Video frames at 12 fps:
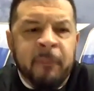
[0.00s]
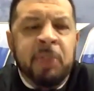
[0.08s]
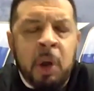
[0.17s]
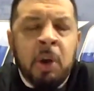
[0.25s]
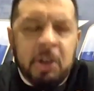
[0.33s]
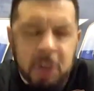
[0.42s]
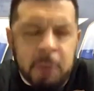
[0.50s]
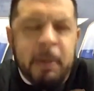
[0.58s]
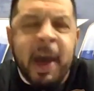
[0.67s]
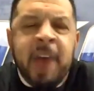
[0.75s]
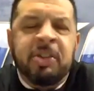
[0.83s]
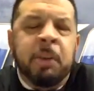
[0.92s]
they're a good
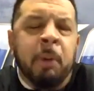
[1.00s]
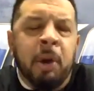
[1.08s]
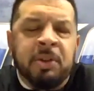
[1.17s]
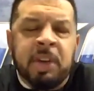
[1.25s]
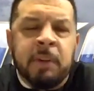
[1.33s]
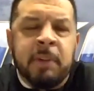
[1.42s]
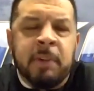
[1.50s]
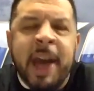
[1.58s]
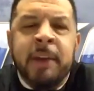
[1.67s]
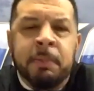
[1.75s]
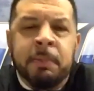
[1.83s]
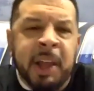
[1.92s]
basketball team that
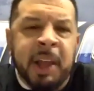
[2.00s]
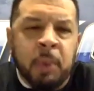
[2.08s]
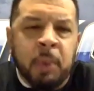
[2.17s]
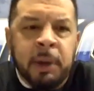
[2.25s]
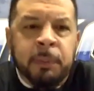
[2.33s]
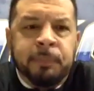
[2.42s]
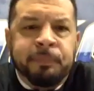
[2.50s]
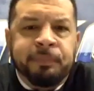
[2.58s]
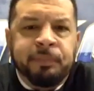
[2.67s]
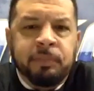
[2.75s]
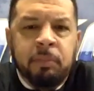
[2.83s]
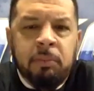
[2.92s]
hadn't played
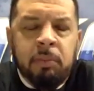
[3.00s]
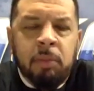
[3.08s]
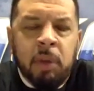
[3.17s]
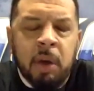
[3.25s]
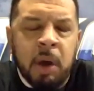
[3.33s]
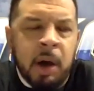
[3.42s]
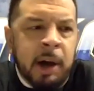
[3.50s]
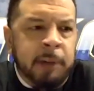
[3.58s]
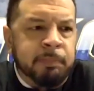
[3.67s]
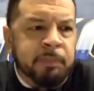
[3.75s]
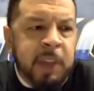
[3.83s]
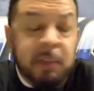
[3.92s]

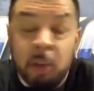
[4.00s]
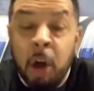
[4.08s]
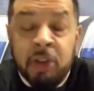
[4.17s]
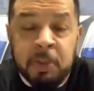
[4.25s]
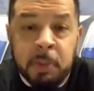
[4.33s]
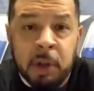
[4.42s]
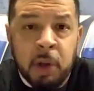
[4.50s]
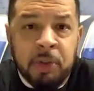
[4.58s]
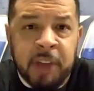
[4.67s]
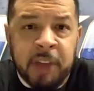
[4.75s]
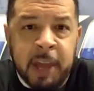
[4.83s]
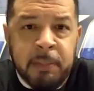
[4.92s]
well. They've lost some close
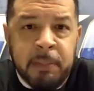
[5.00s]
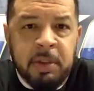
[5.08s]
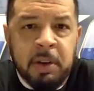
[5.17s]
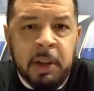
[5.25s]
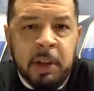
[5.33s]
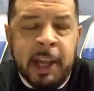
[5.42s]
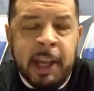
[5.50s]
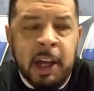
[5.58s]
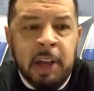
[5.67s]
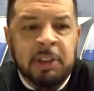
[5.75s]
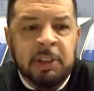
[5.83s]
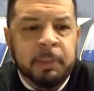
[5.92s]
games like
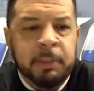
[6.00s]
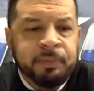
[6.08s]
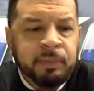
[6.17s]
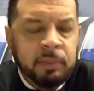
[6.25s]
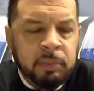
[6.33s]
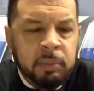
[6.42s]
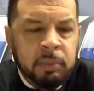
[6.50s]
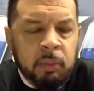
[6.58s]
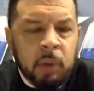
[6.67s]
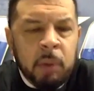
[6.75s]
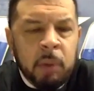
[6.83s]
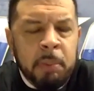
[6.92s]
us,
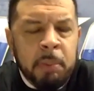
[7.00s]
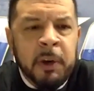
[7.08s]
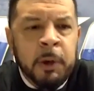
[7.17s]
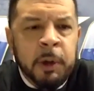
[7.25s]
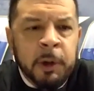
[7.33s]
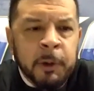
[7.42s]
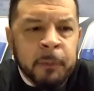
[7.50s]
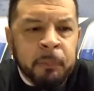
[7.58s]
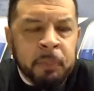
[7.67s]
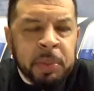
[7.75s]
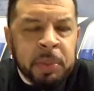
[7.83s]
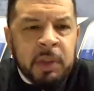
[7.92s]
but
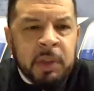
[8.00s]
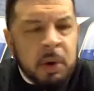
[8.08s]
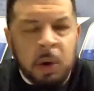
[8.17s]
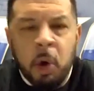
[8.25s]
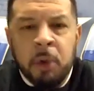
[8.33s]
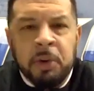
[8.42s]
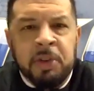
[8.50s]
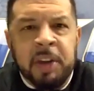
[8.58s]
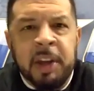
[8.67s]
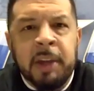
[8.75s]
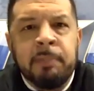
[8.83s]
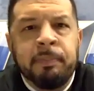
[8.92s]
they're an older
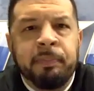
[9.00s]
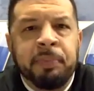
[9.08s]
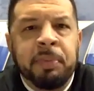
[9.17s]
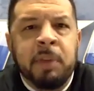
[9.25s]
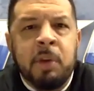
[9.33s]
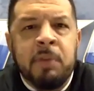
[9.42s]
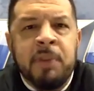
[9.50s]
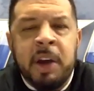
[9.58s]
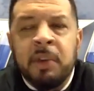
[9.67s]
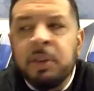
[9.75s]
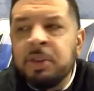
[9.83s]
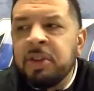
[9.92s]
team, they're a
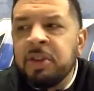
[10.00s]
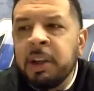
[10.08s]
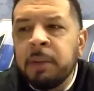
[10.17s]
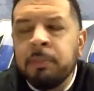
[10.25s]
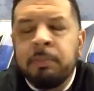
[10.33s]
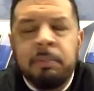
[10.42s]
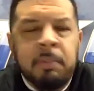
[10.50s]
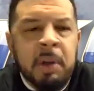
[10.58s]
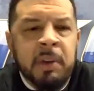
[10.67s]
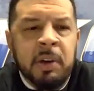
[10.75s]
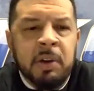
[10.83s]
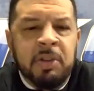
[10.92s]
veteran team,
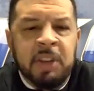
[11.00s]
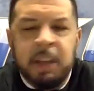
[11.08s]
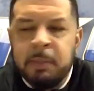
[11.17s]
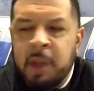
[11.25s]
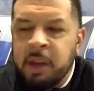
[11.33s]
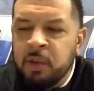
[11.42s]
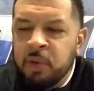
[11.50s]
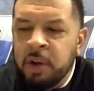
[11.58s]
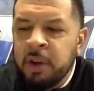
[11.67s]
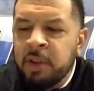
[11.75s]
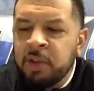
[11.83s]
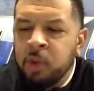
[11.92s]
and they're a team that can
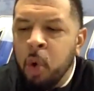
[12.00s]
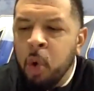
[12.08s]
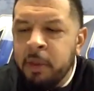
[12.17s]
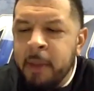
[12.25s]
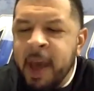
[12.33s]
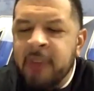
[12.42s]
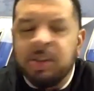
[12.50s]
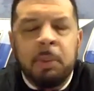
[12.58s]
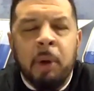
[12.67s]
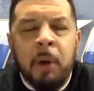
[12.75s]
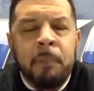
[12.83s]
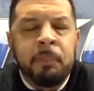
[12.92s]
really score the
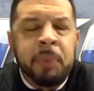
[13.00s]
basketball.